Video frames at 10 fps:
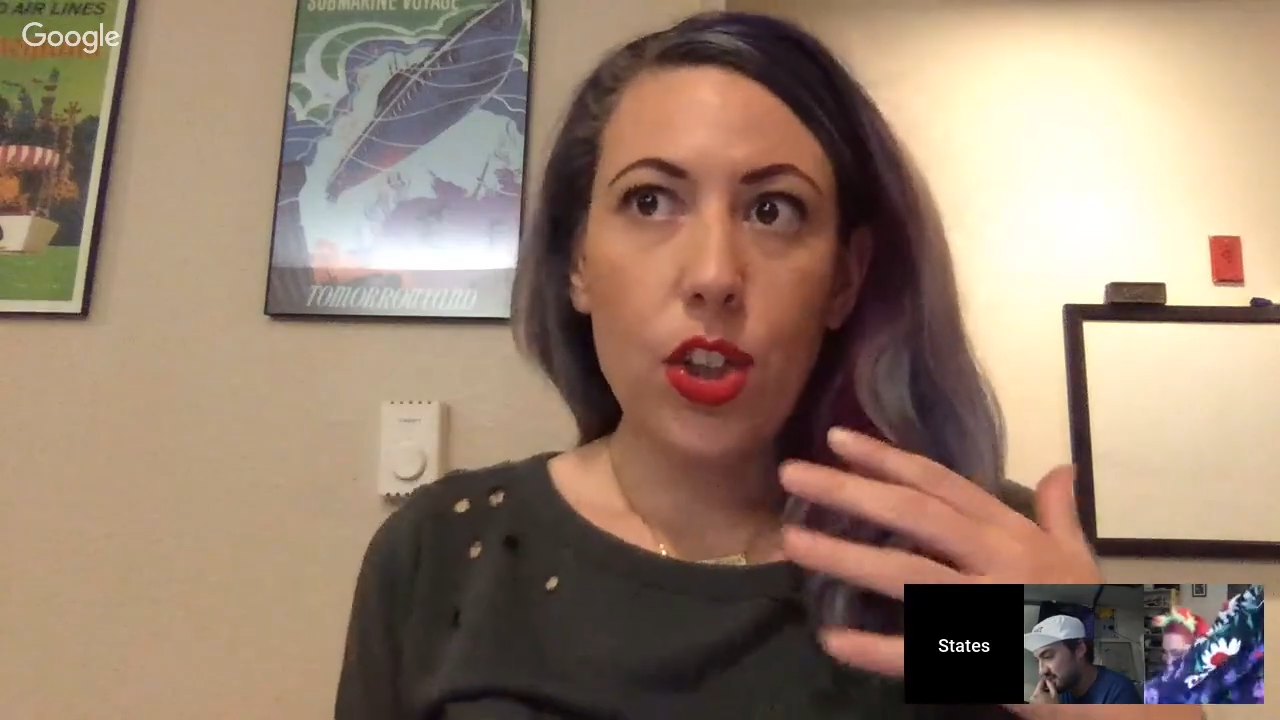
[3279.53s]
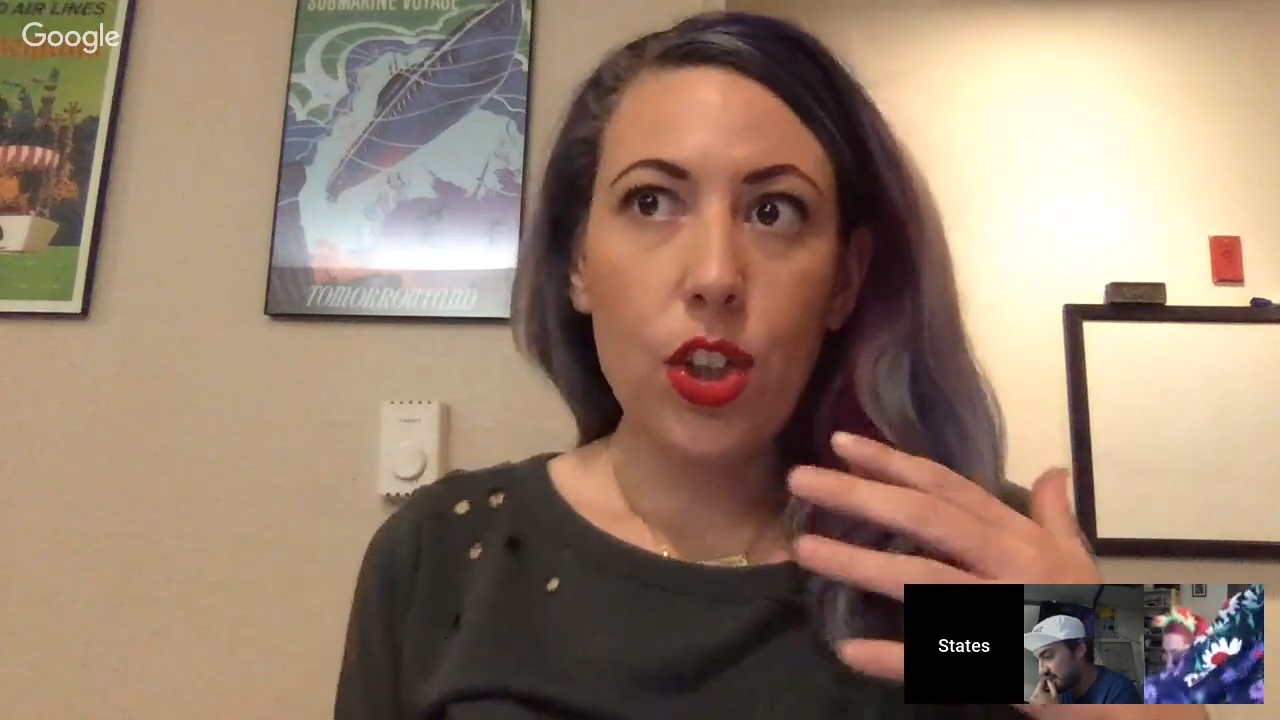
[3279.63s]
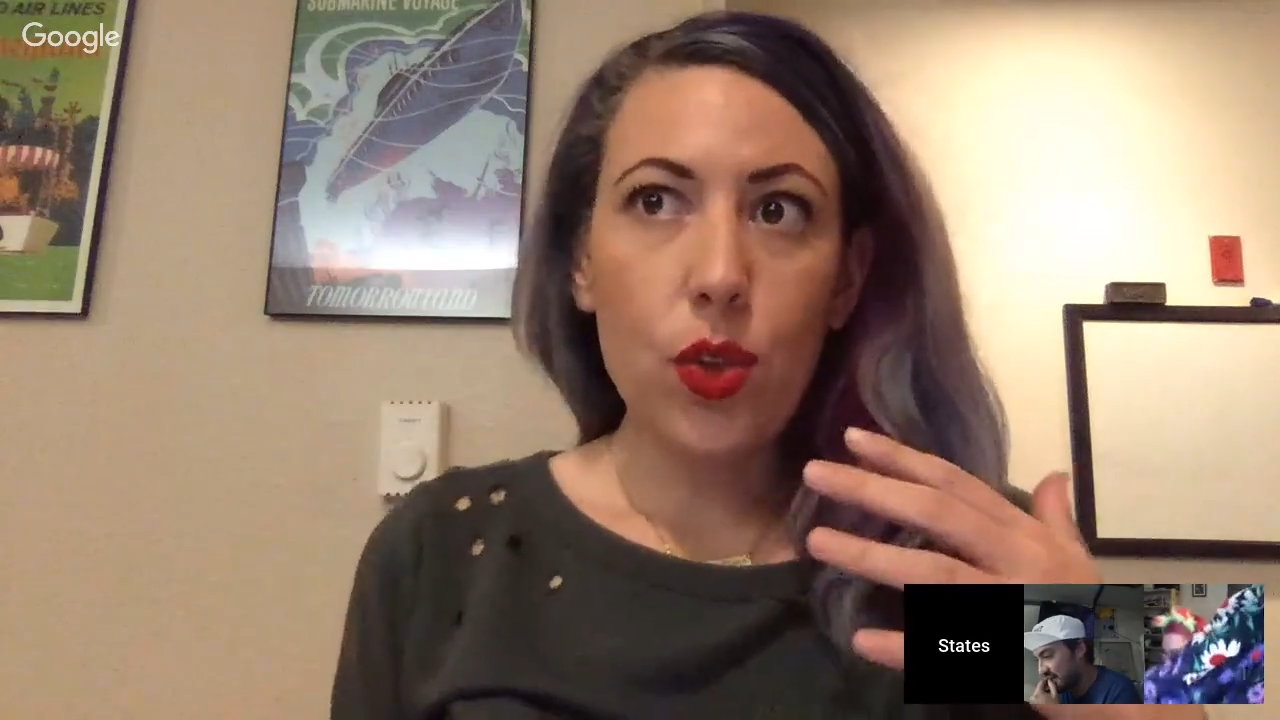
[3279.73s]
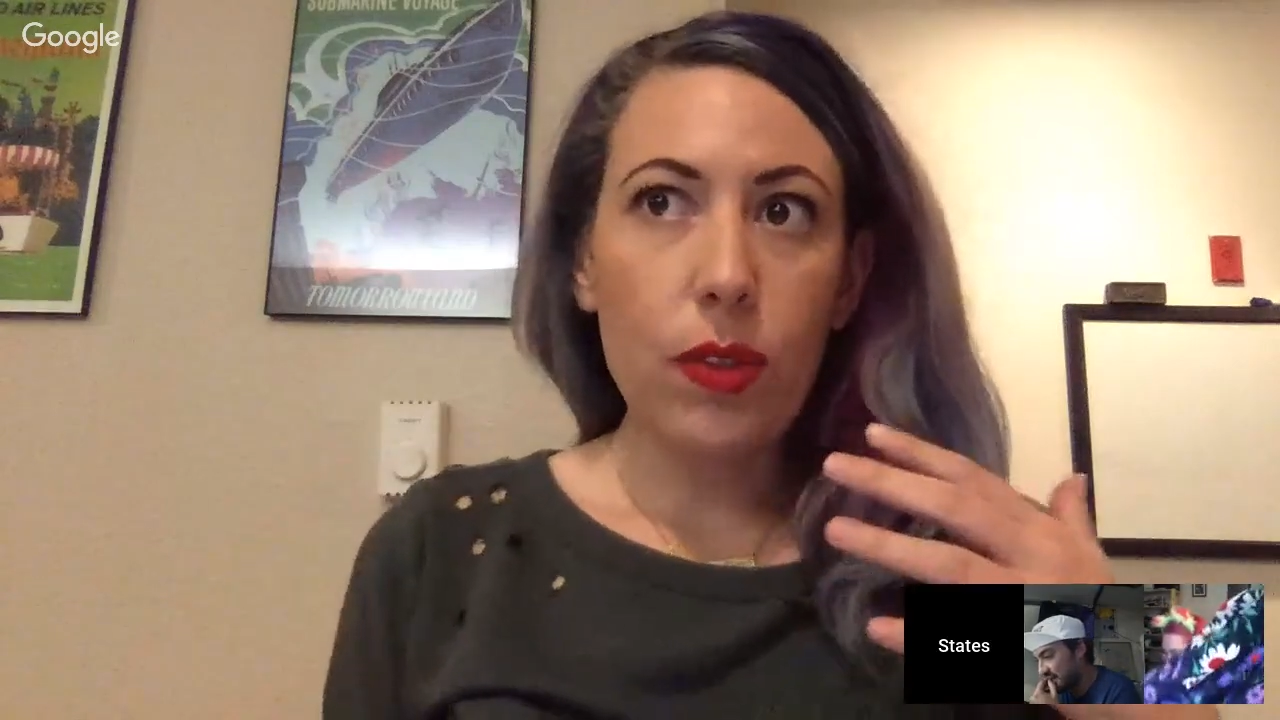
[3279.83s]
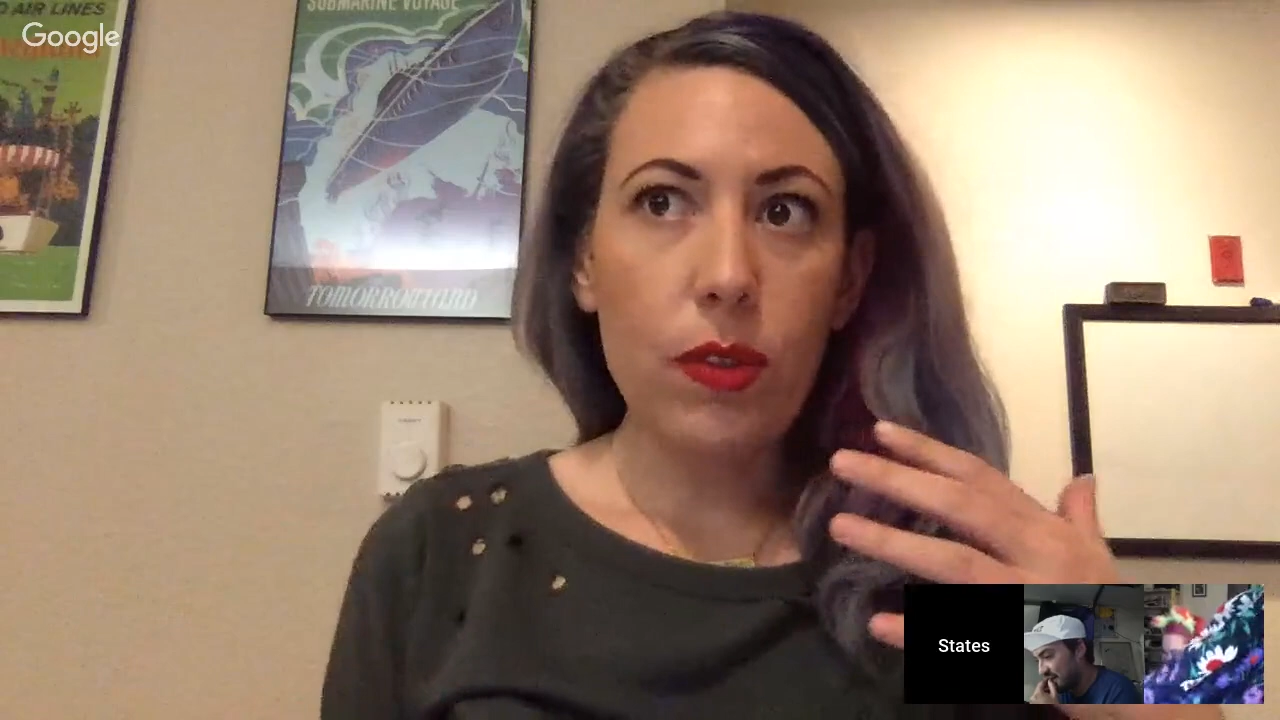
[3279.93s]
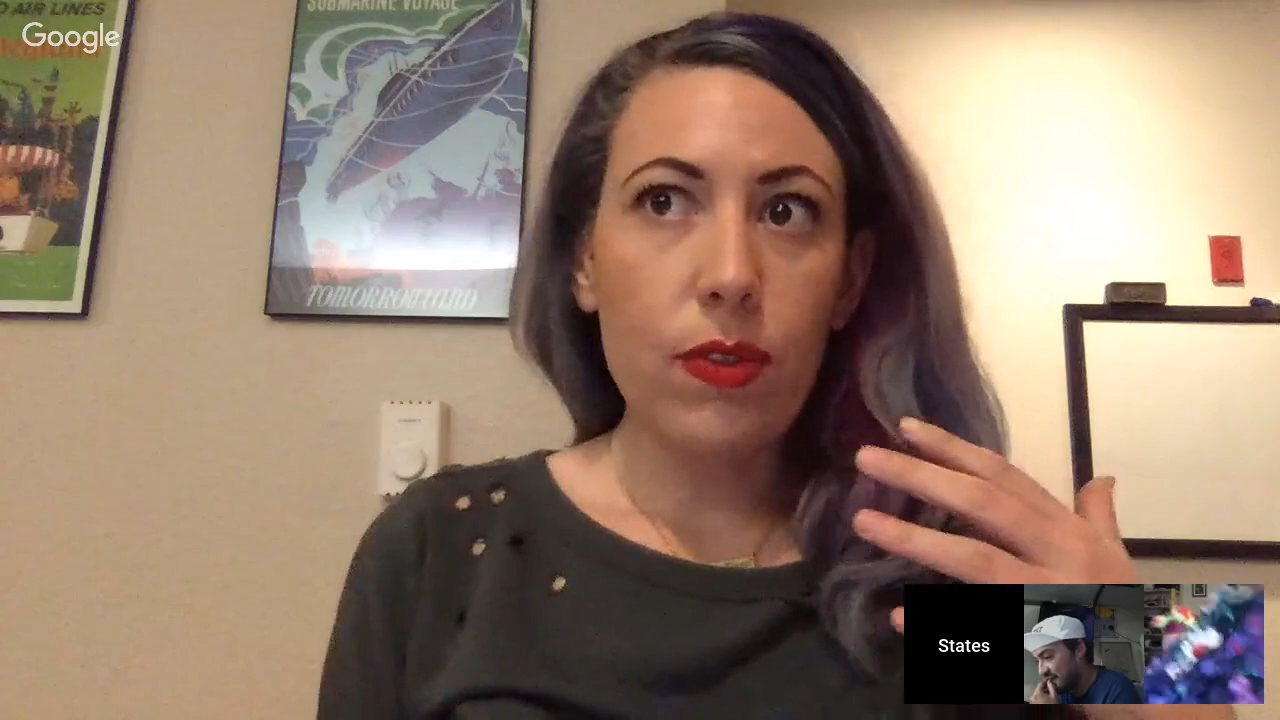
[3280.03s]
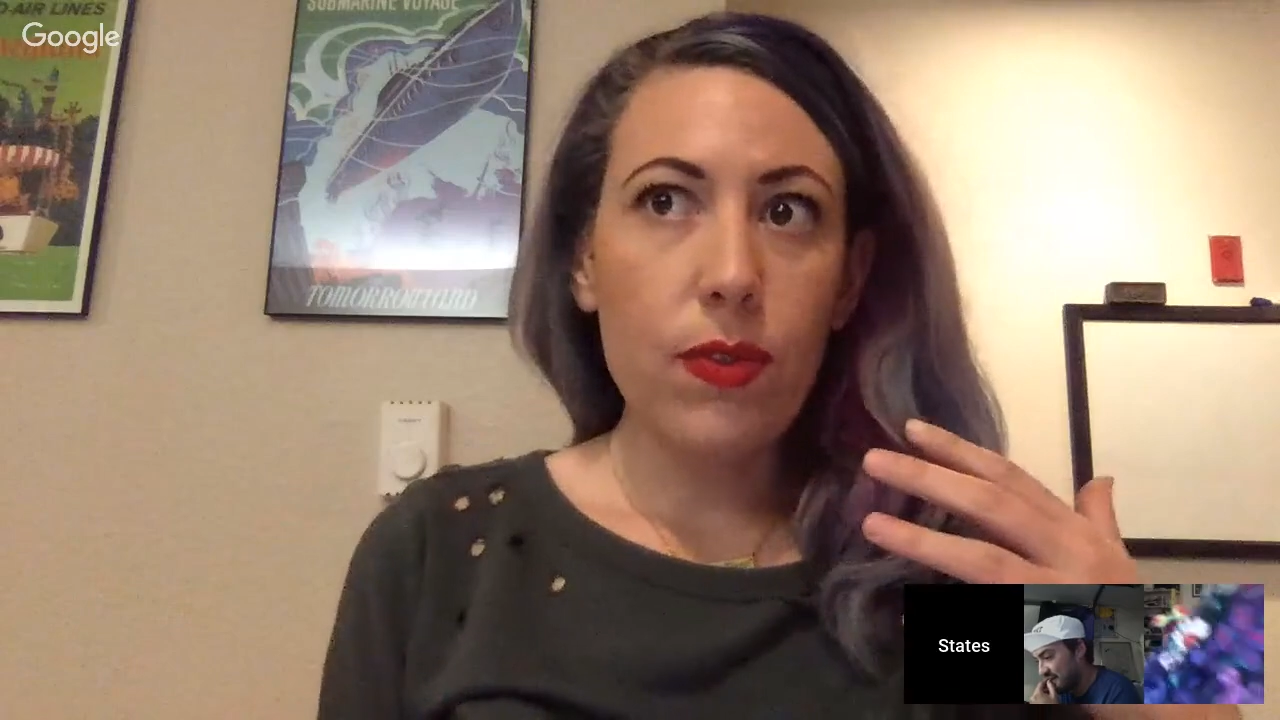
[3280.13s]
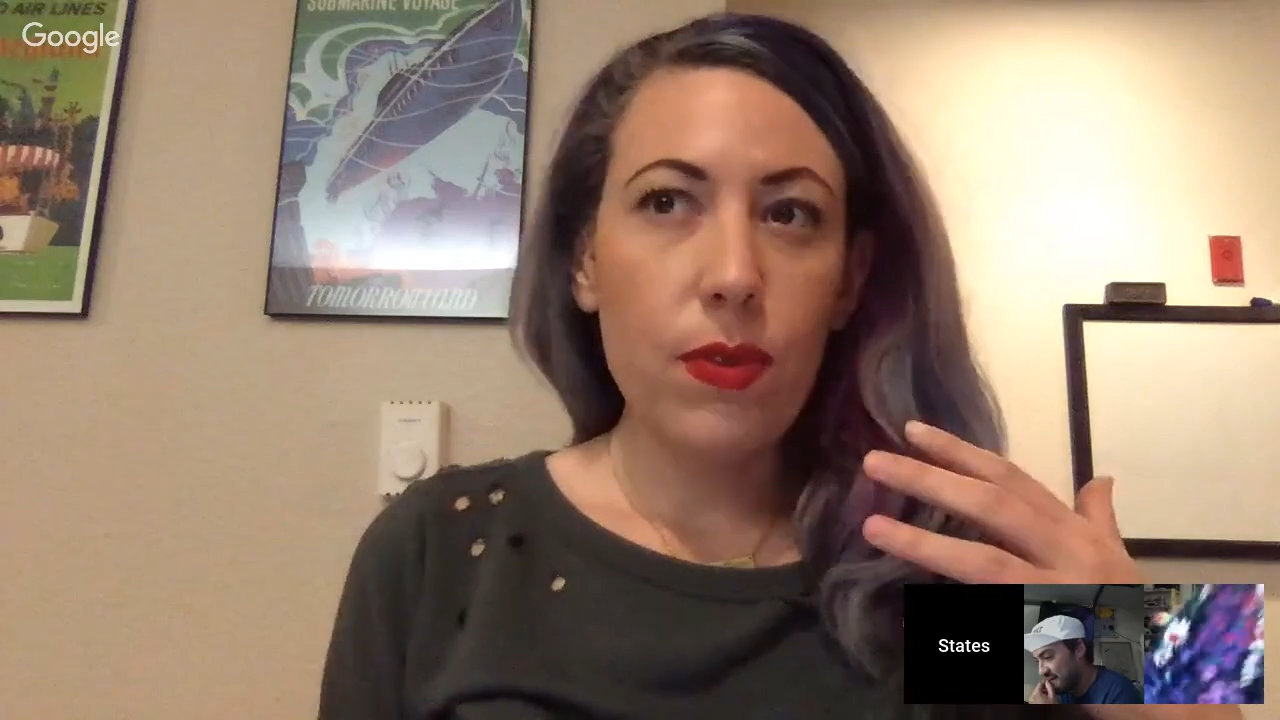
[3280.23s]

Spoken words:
do some